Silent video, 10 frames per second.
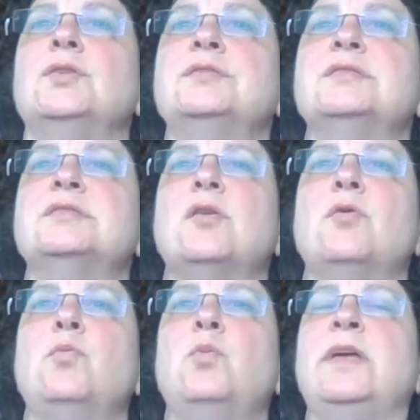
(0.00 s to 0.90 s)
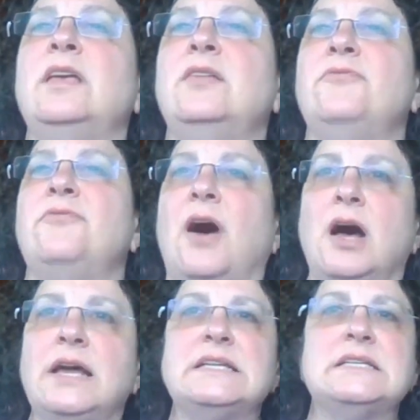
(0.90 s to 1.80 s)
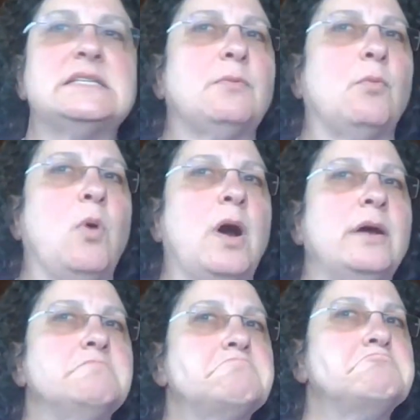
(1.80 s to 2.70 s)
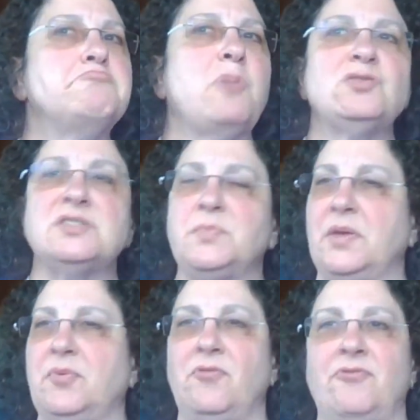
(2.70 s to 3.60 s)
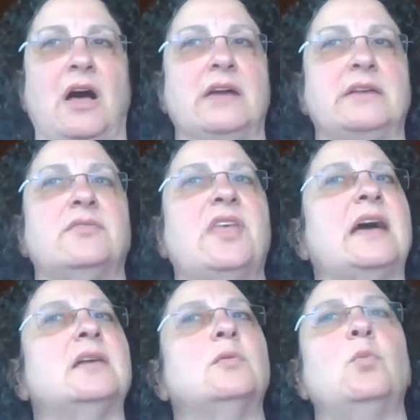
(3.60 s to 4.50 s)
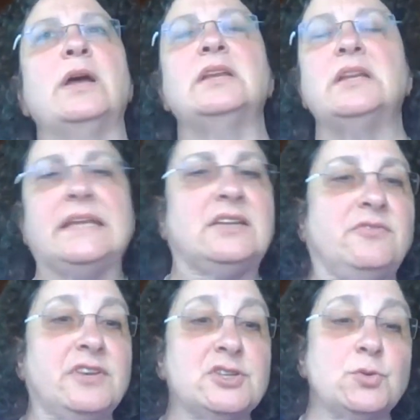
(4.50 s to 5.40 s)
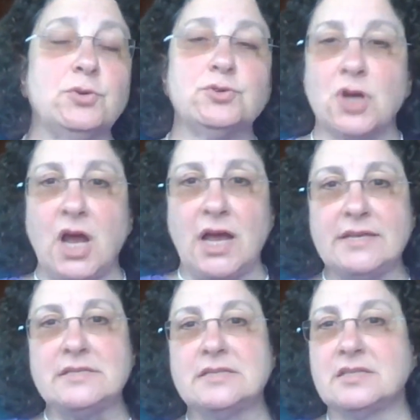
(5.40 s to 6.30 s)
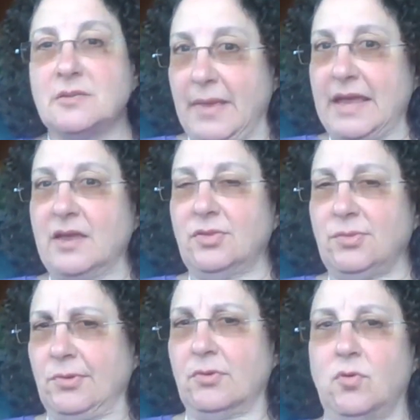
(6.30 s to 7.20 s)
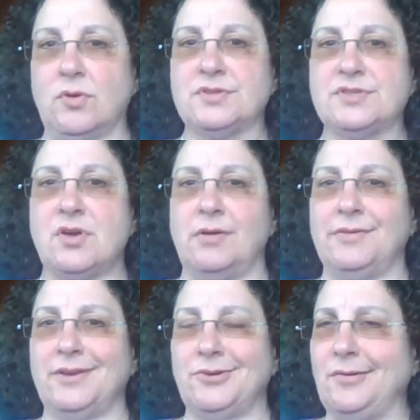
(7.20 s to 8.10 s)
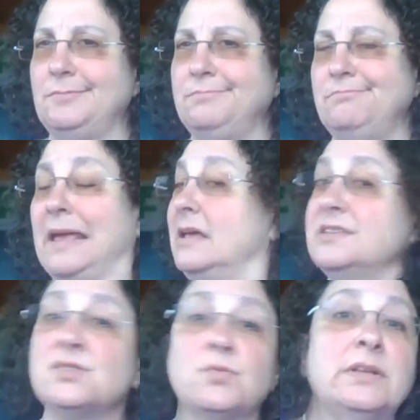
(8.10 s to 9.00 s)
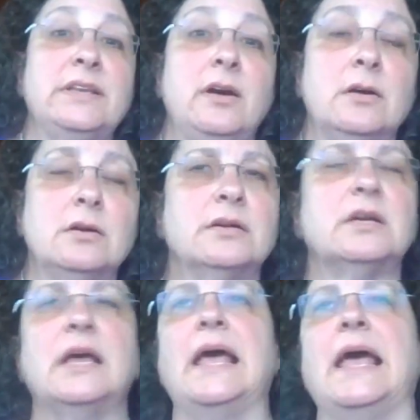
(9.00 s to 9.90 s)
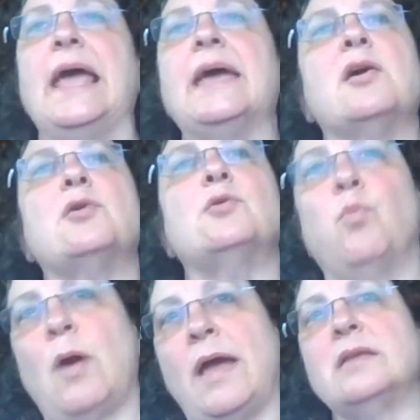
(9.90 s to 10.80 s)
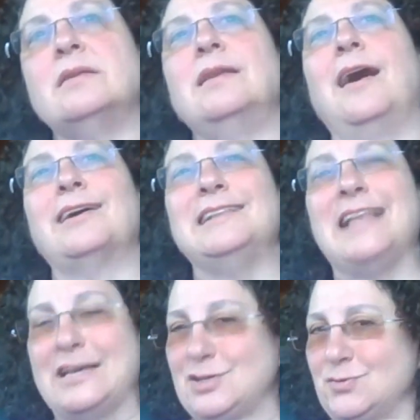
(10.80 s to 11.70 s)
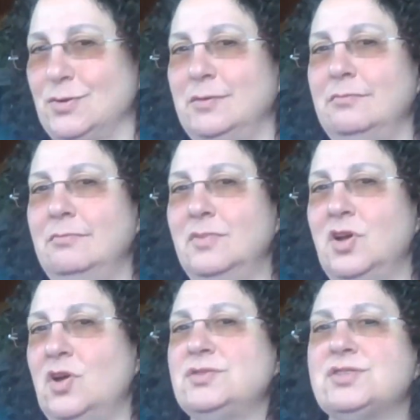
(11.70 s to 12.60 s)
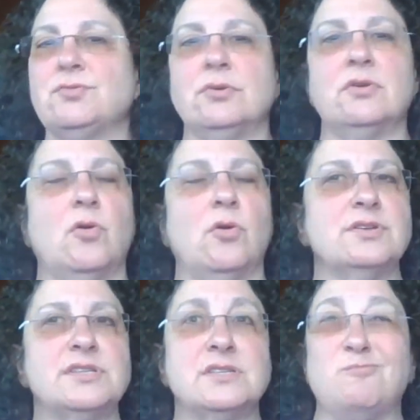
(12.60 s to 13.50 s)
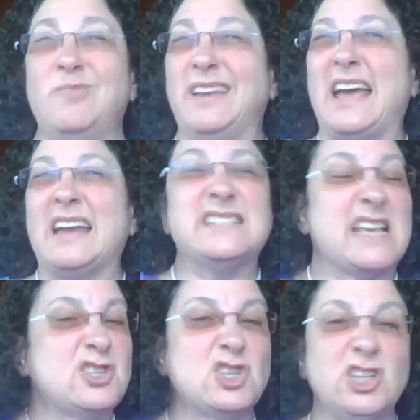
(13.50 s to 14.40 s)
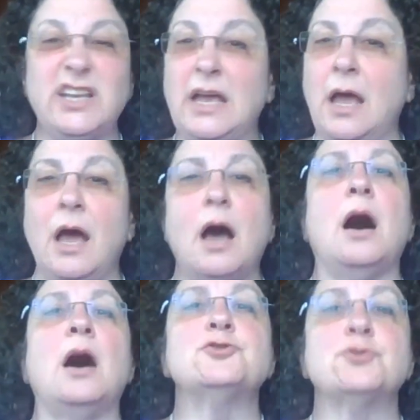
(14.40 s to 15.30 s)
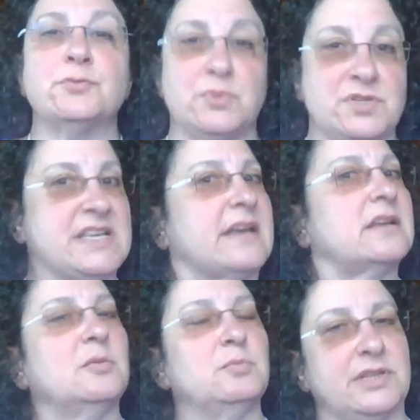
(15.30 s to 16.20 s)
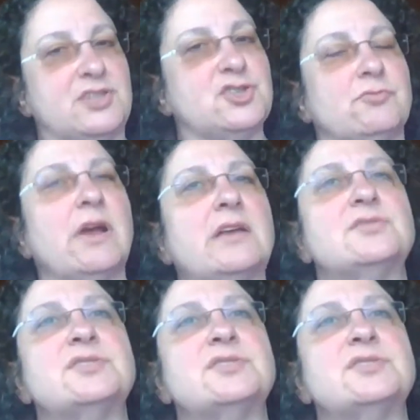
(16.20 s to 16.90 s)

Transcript: So we find what most people find, that when an individual tries to make it through a course on their own, it's really hard. And when a classroom goes through a course, we get essentially 100% completion rate.